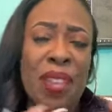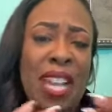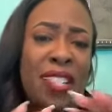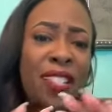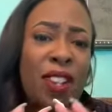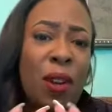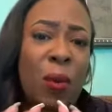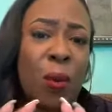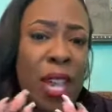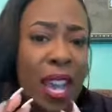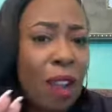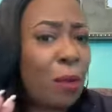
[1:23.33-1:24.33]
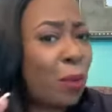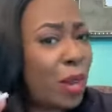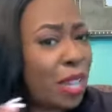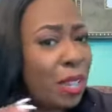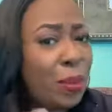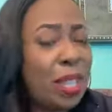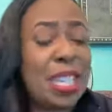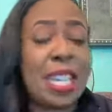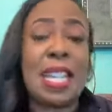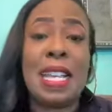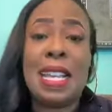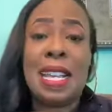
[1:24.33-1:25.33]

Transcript: And so we are really